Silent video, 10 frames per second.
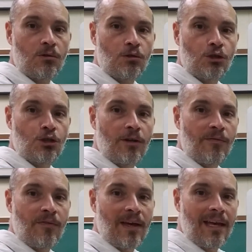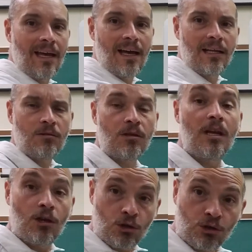Je fais attention.
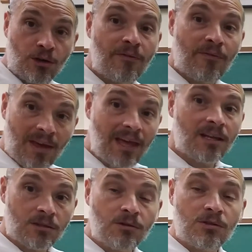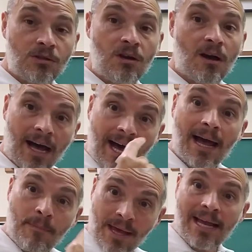Je fais attention. I
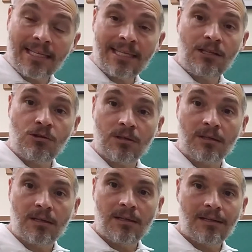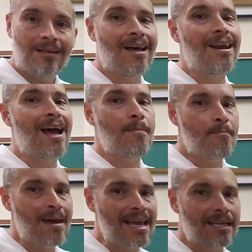pay attention, not I
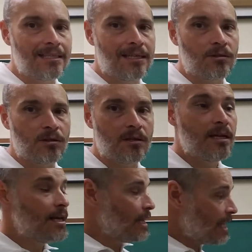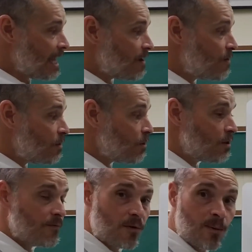make attention. Even though the
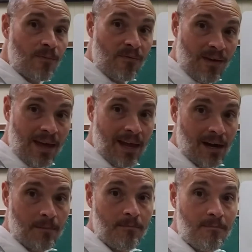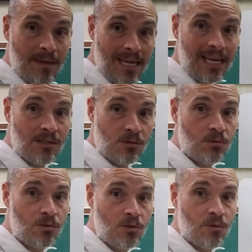verb faire means to
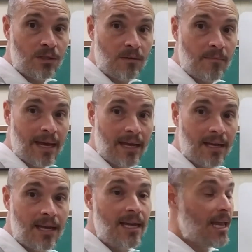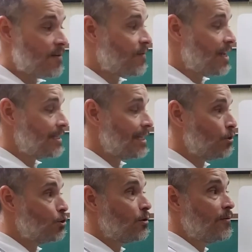do or to make, if I say
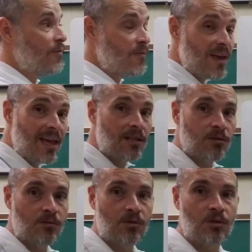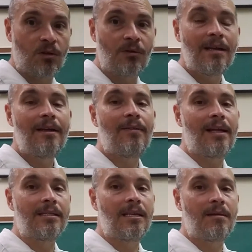je fais attention,
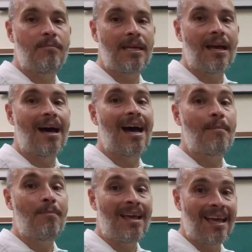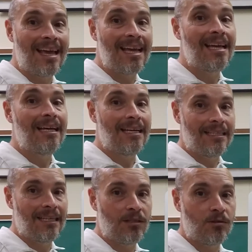that's going to be I pay
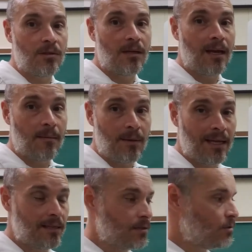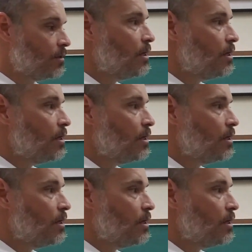attention. I pay attention.